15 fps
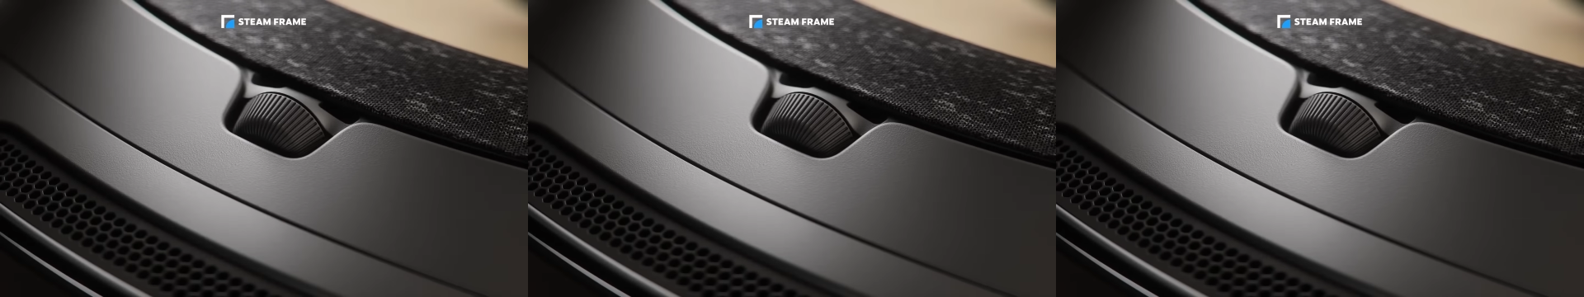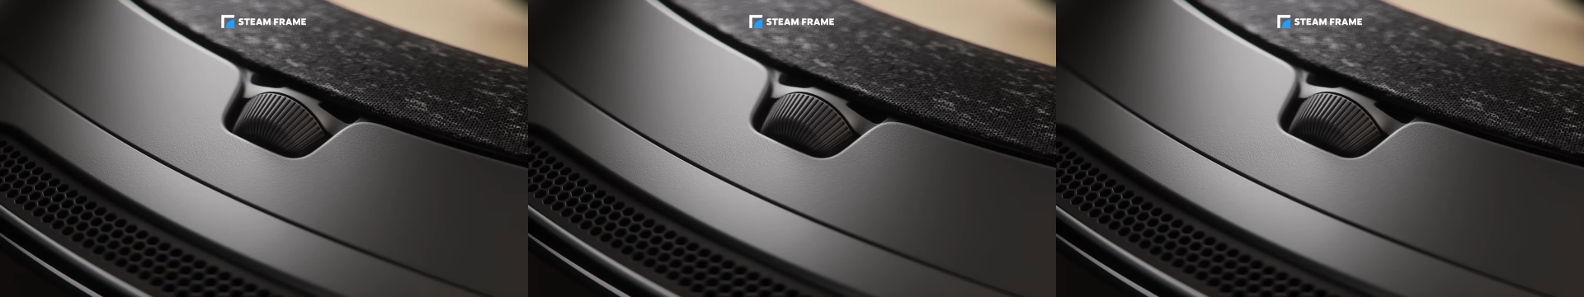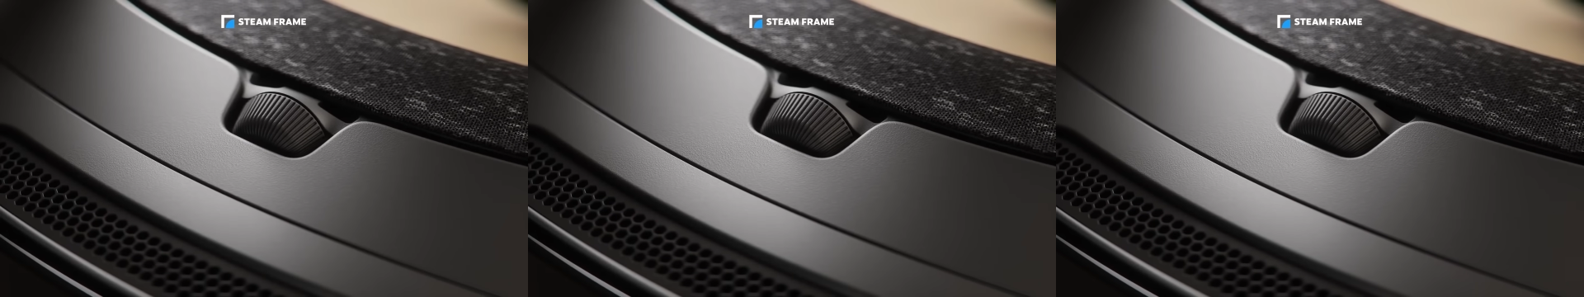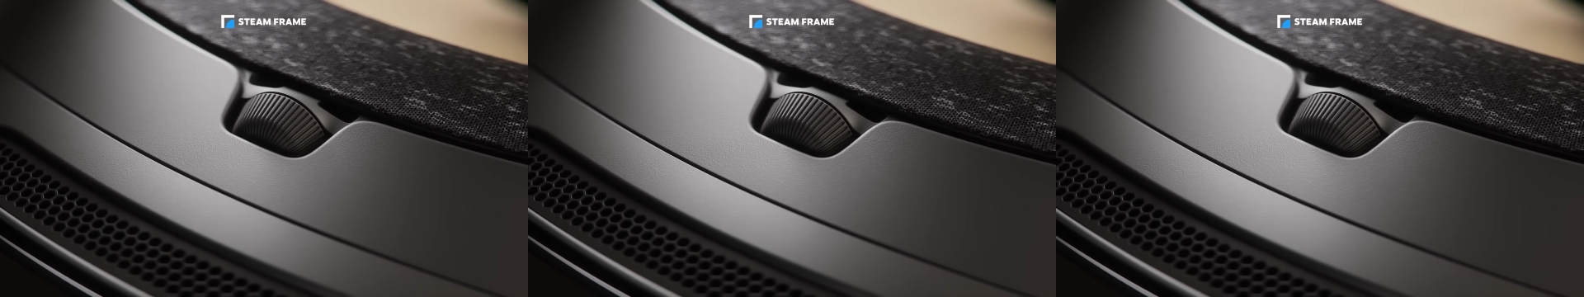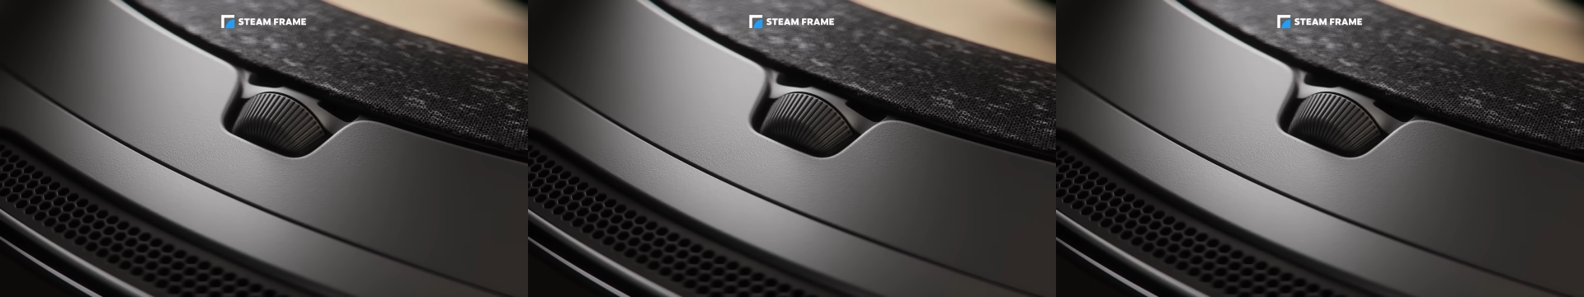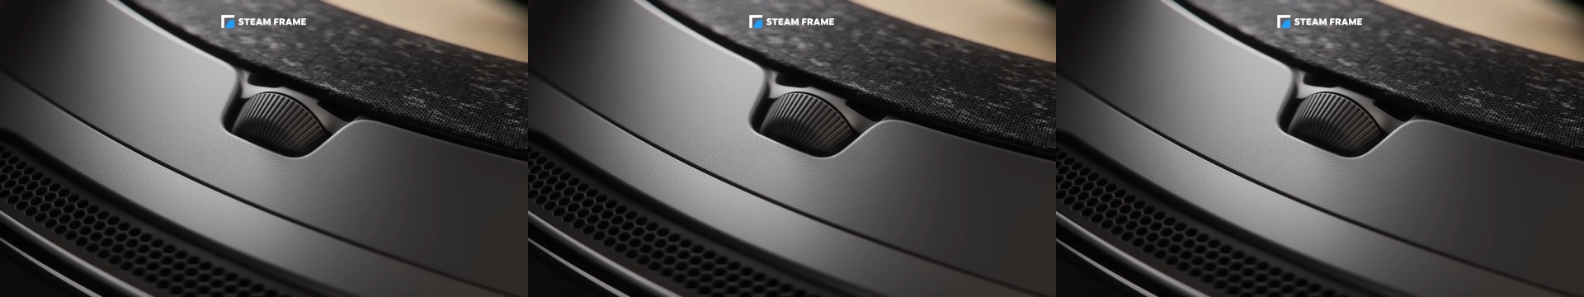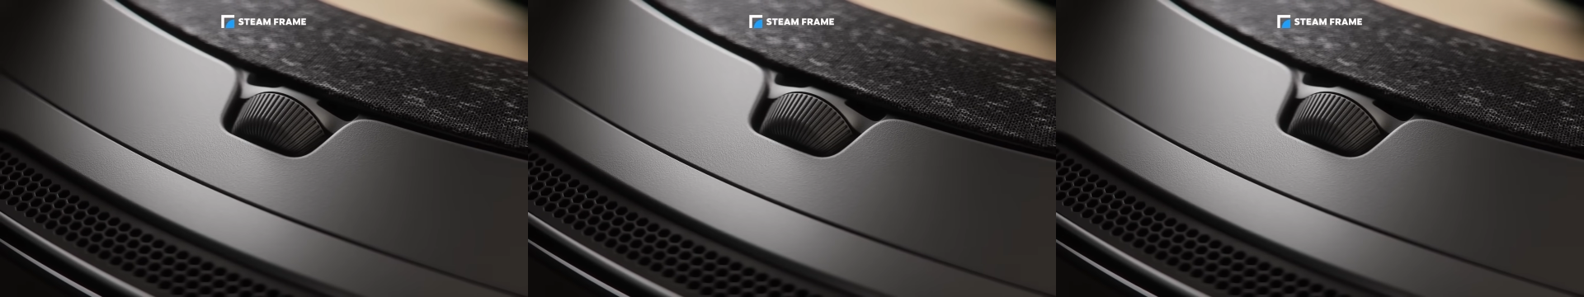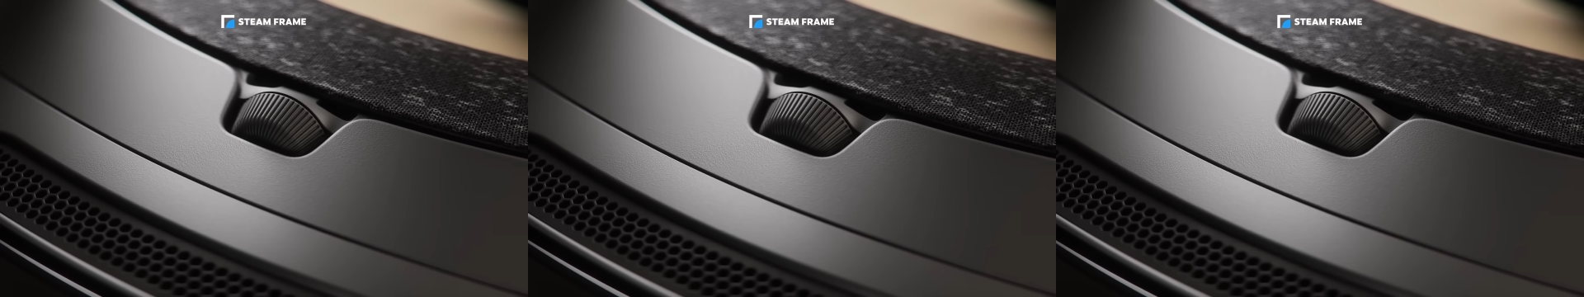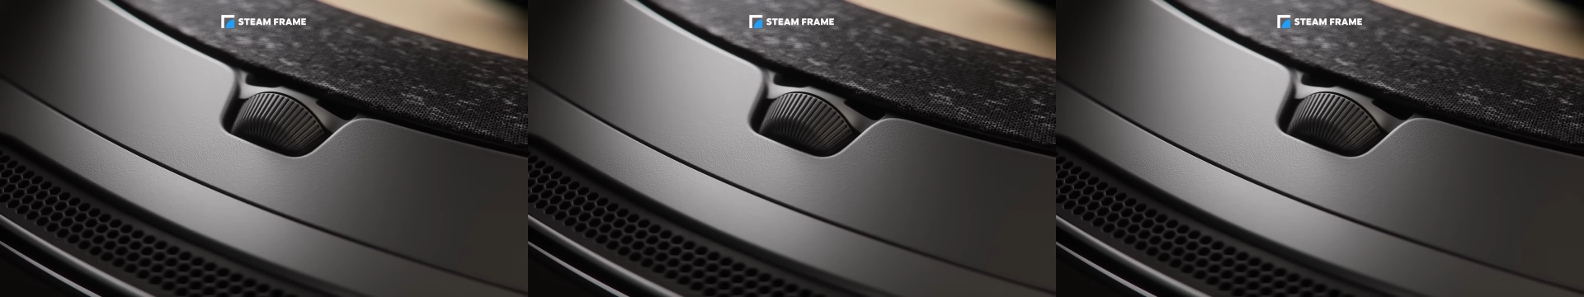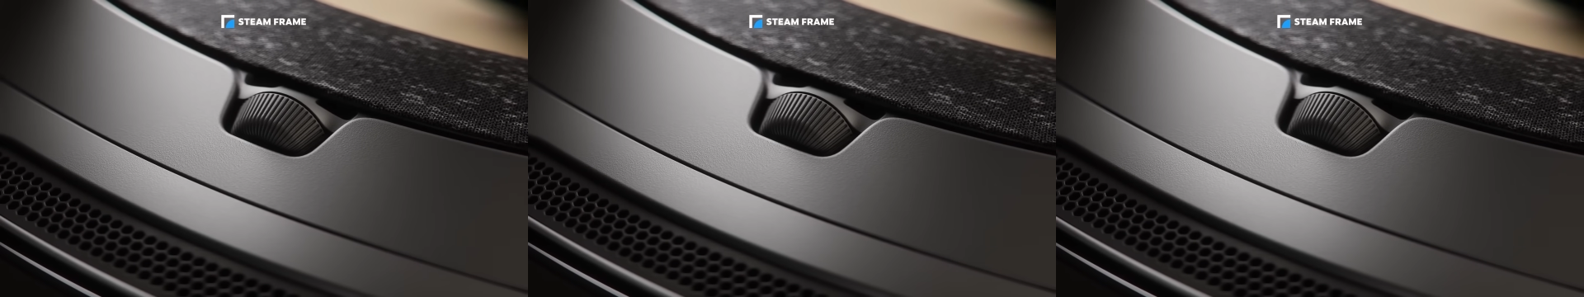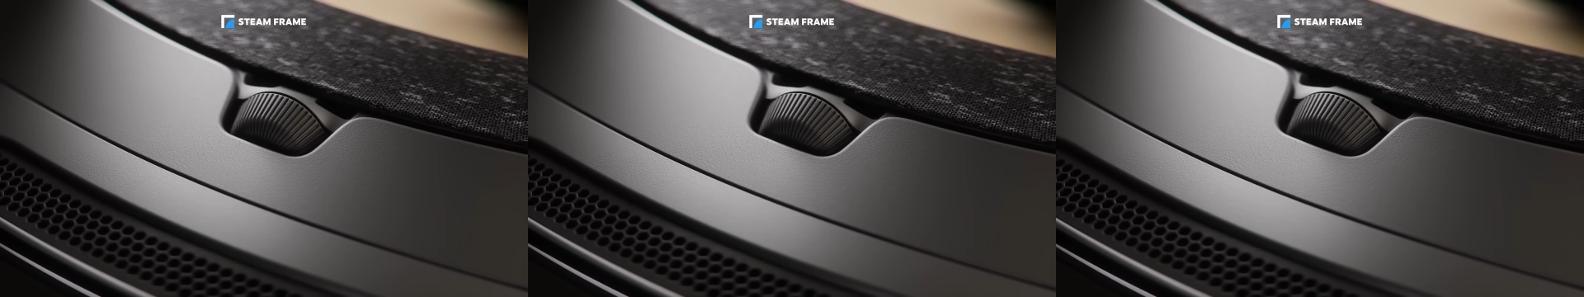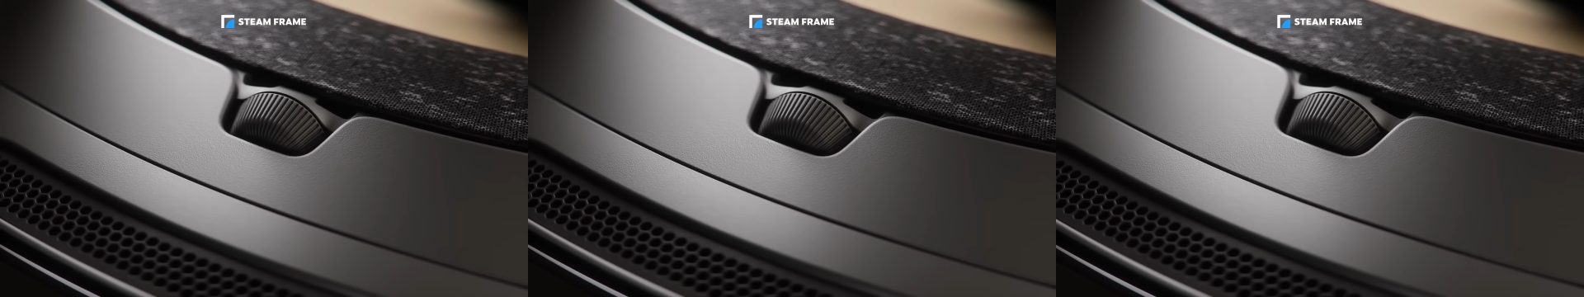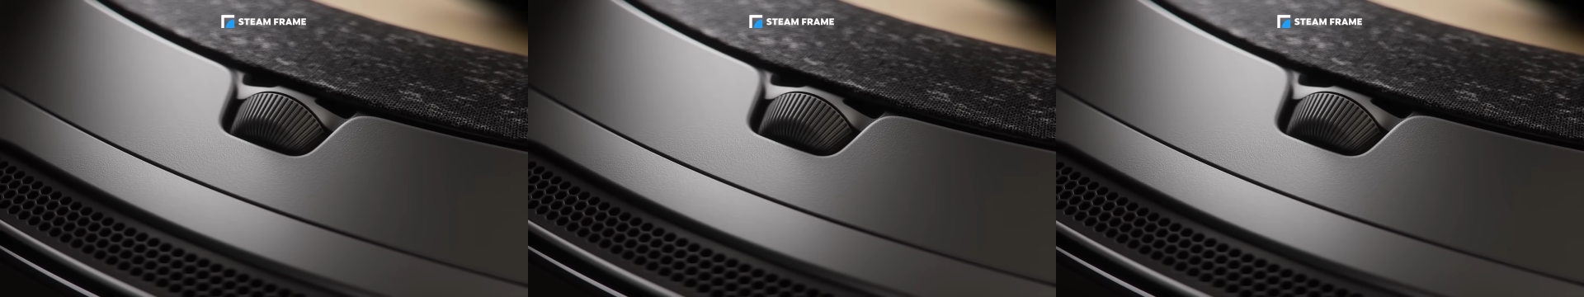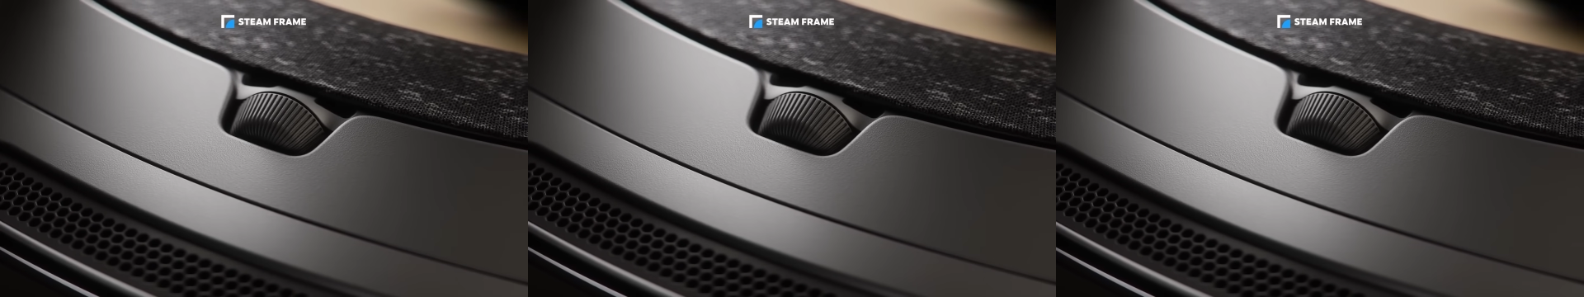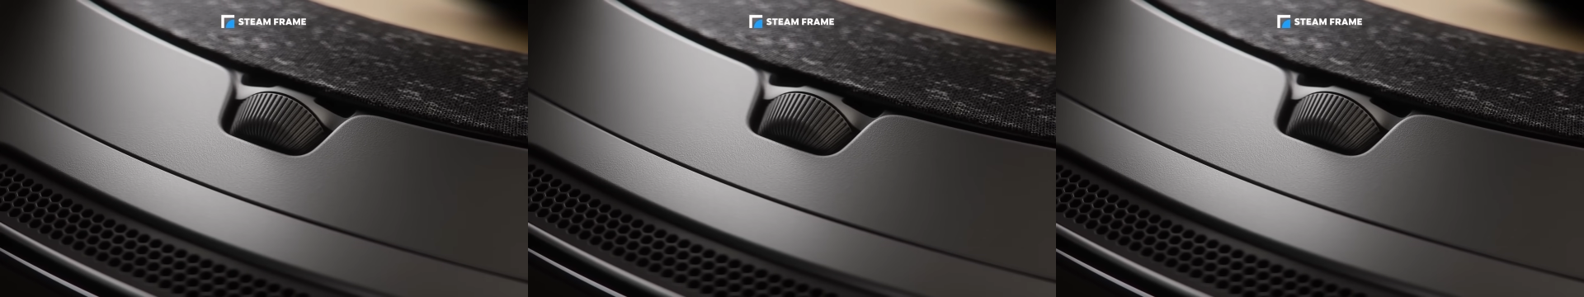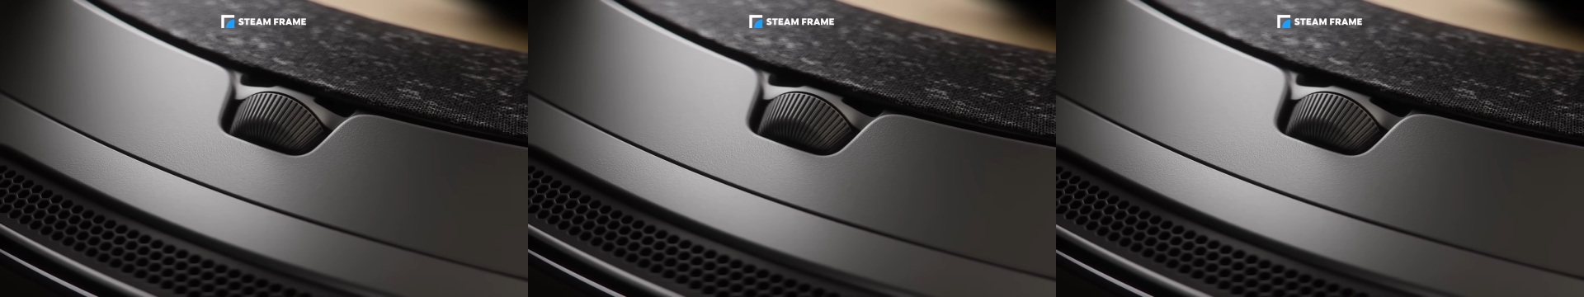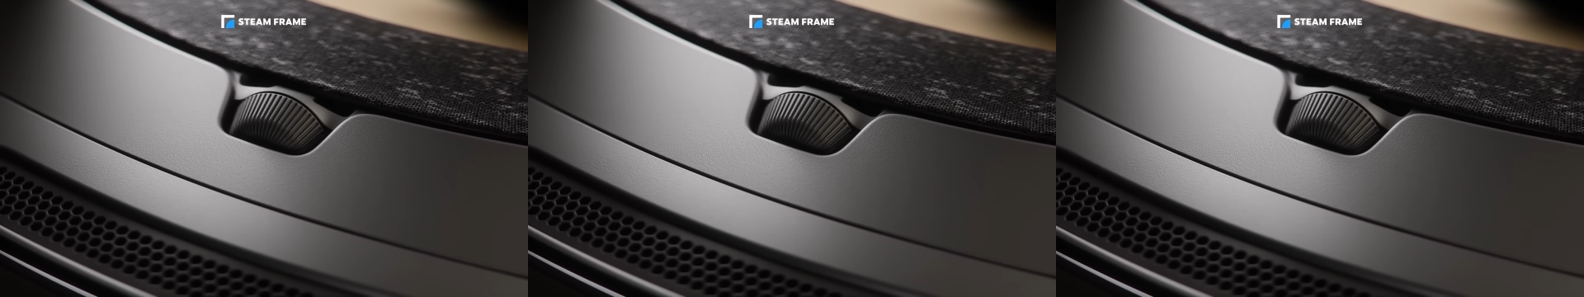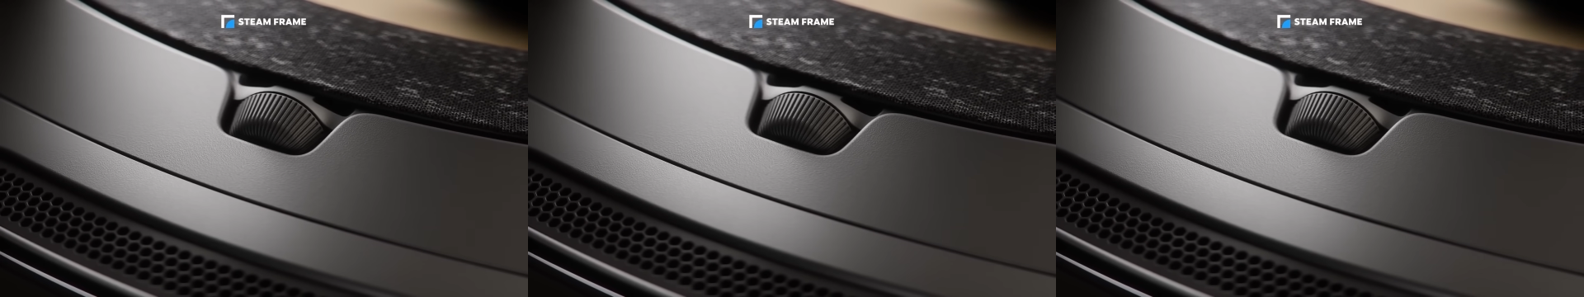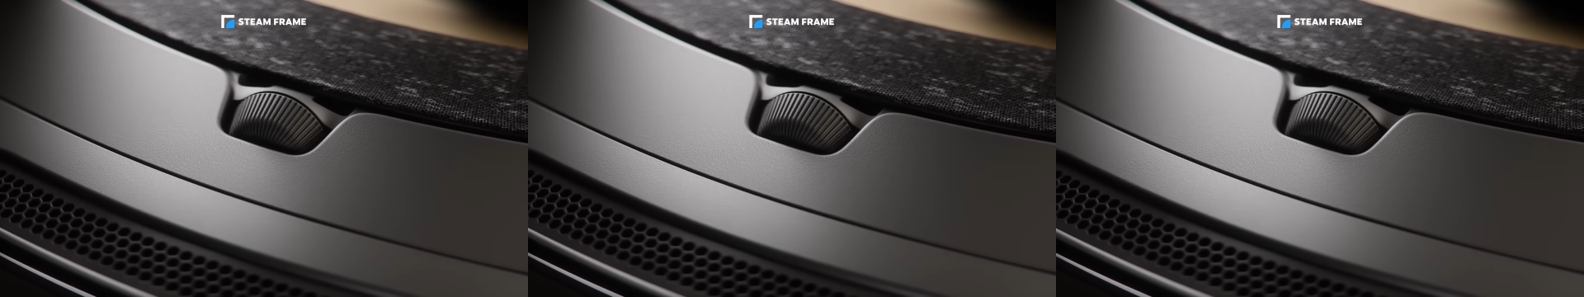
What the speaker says: [unreadable: no face in view]